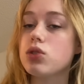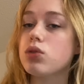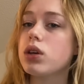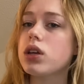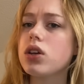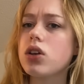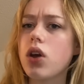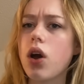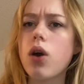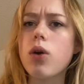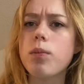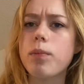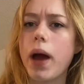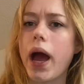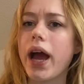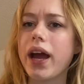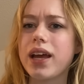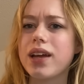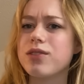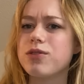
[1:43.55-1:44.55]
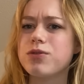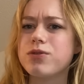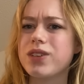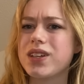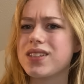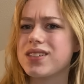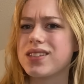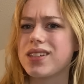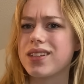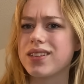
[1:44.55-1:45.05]
You can go back and
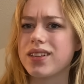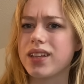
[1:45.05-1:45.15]
fix it